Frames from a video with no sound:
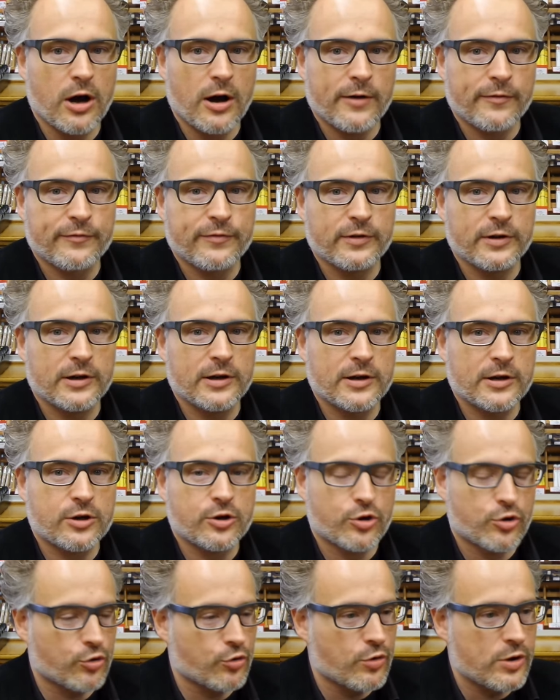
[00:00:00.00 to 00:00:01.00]
of
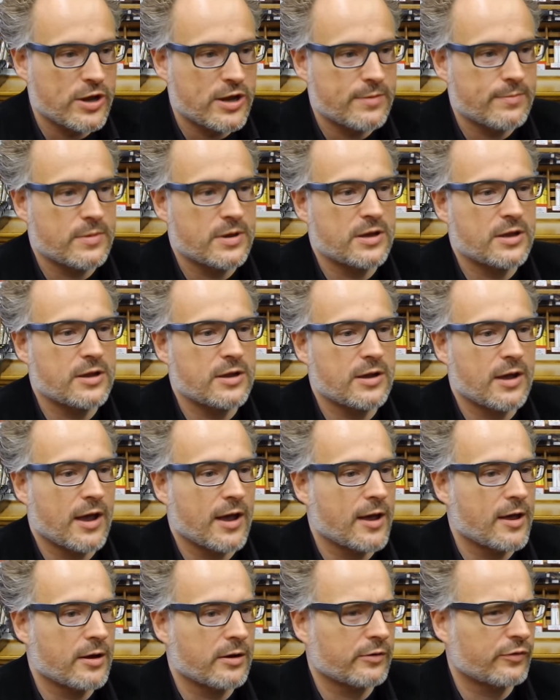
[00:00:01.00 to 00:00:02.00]
creamy
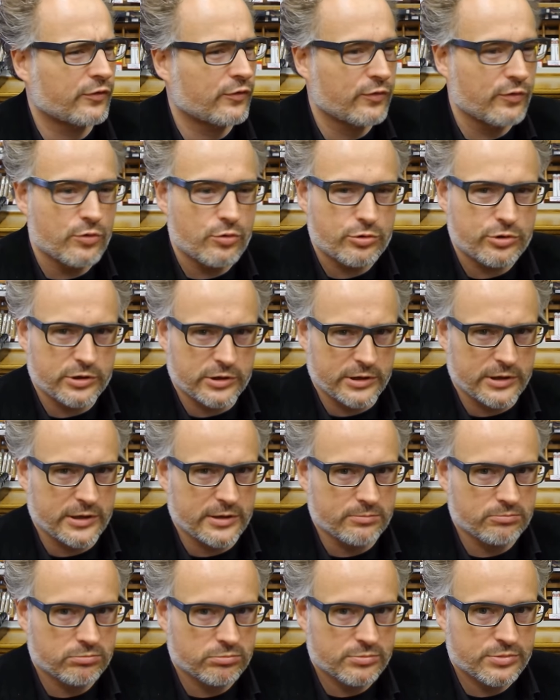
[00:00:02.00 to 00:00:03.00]
and fruity.
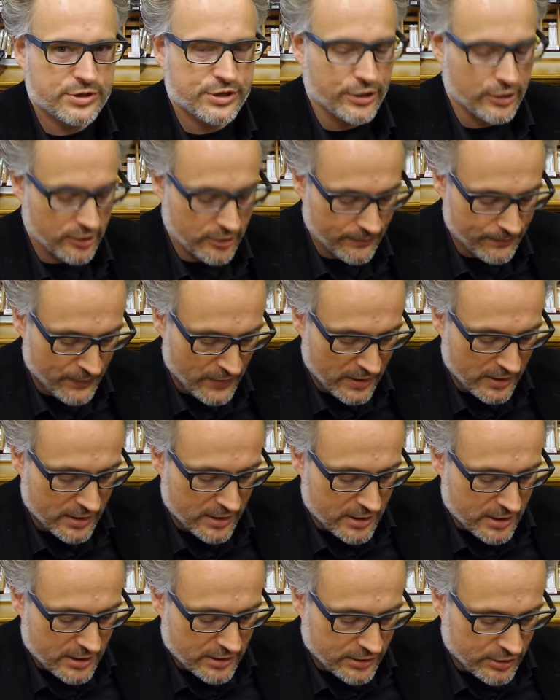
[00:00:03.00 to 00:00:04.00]
So
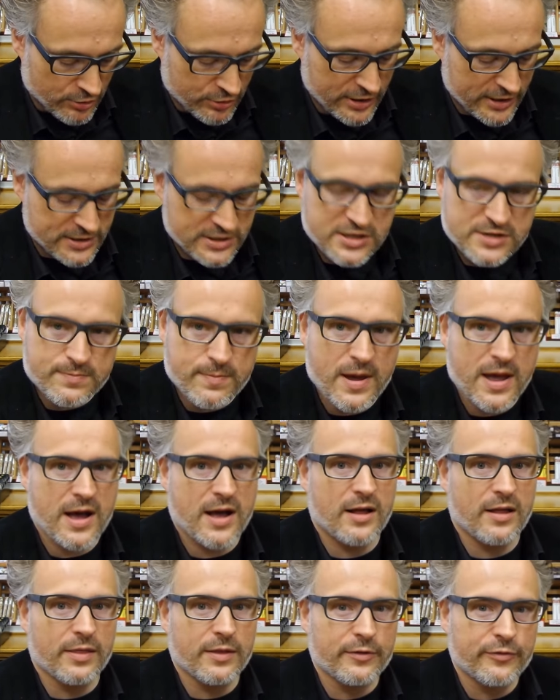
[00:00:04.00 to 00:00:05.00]
you can
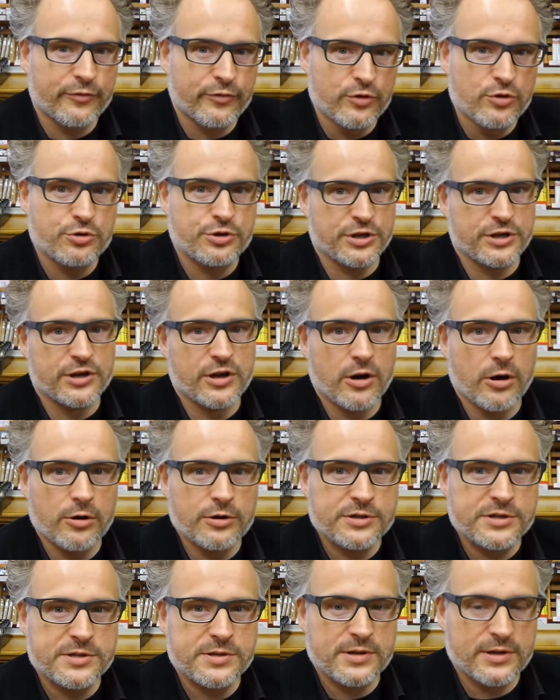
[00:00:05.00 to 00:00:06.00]
smell the fruity
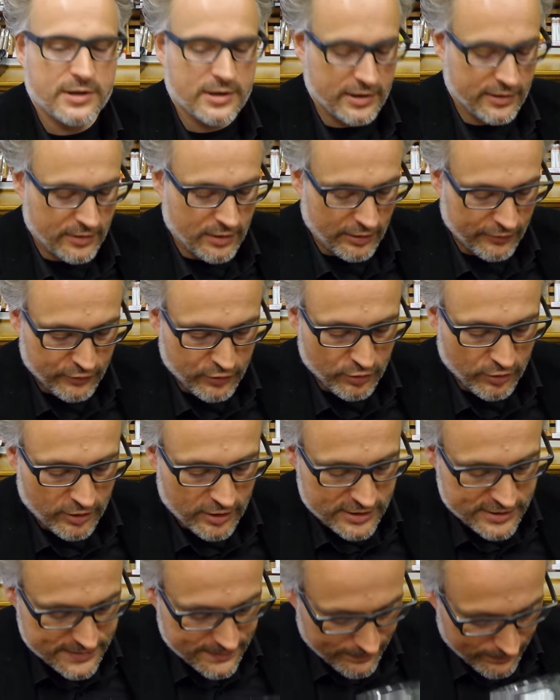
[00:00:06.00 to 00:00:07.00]
notes, of
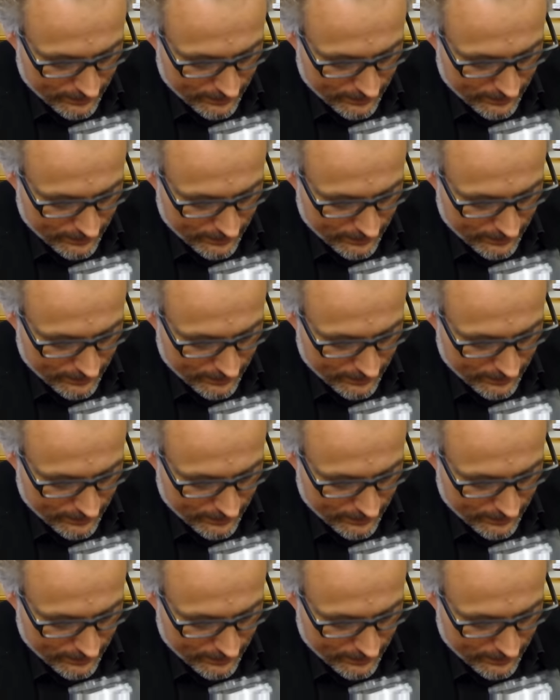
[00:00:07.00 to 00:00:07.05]
course.